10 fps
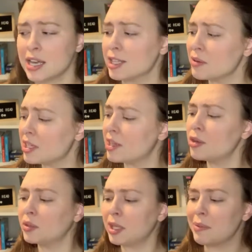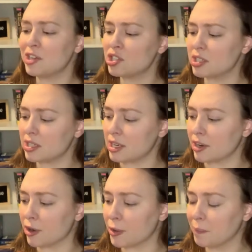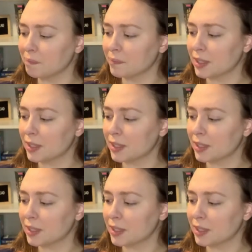There was another one they mentioned in here.